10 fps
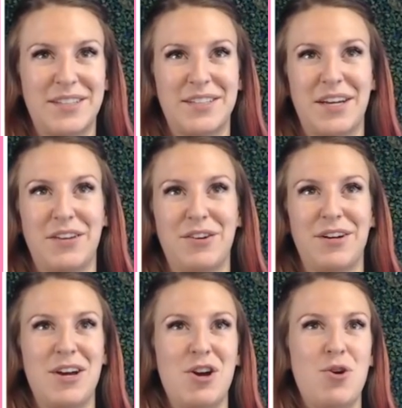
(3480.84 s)
together.
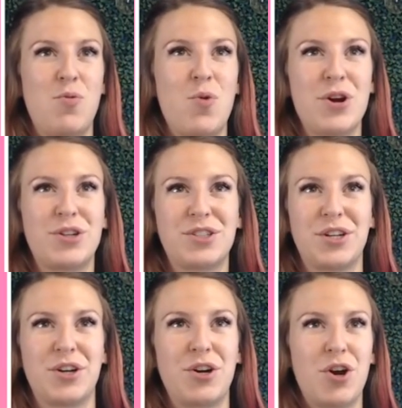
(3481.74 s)
We're just
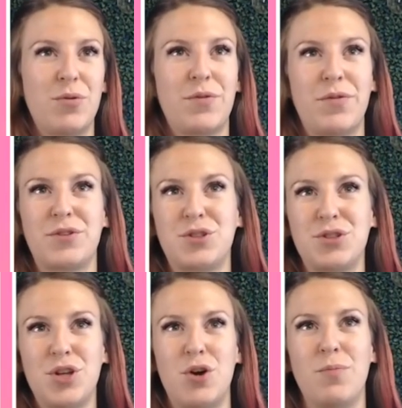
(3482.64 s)
going to go with the
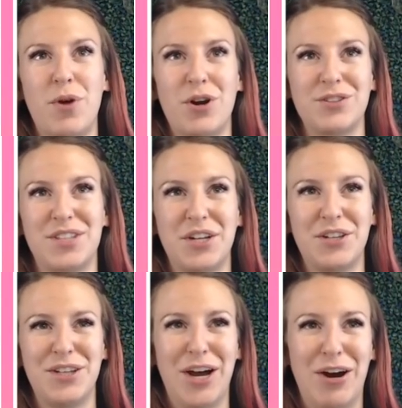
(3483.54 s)
Sloan Martin's
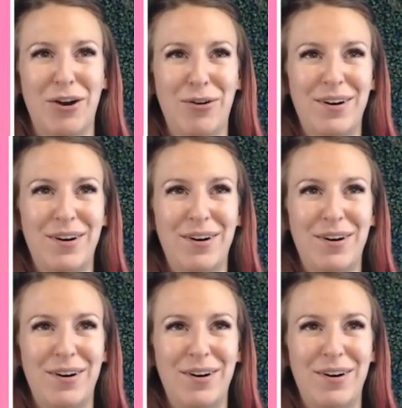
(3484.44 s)
hello.